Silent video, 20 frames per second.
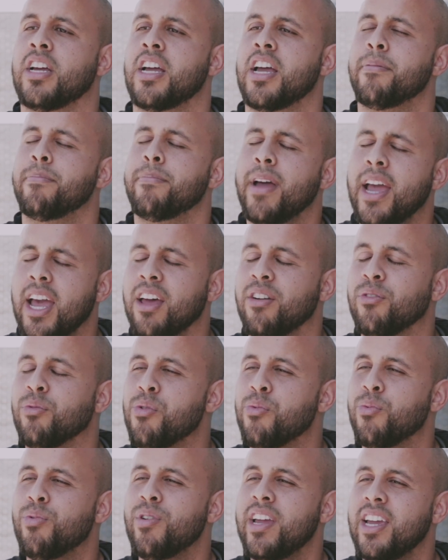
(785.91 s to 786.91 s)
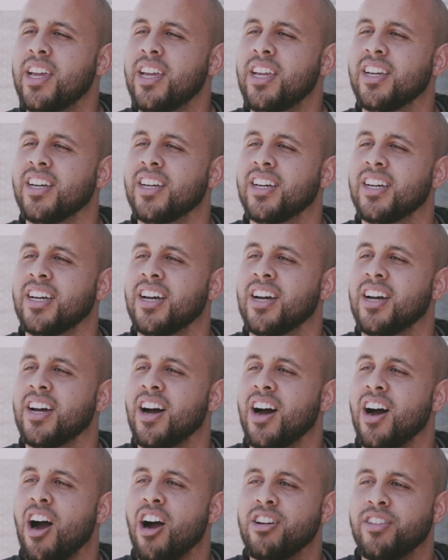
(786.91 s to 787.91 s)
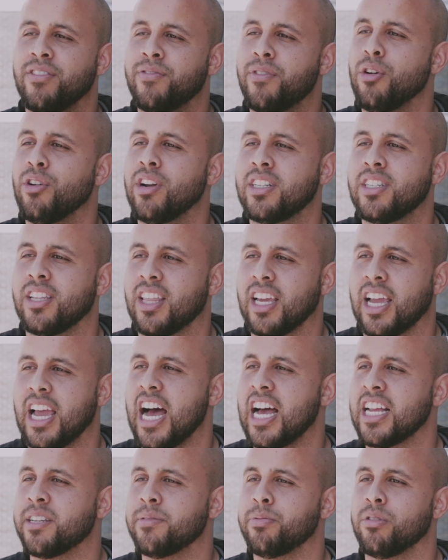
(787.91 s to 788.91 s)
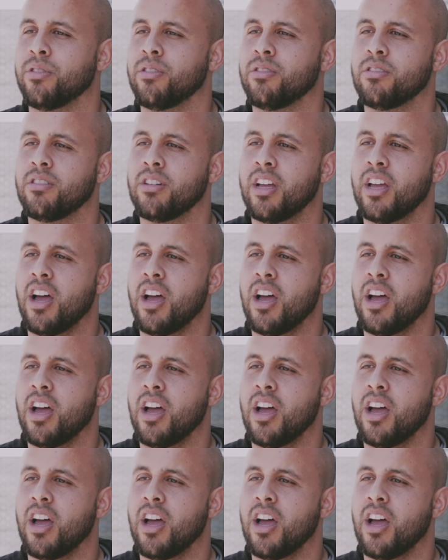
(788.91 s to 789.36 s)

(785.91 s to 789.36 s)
Man, when we are devoted to the gospel,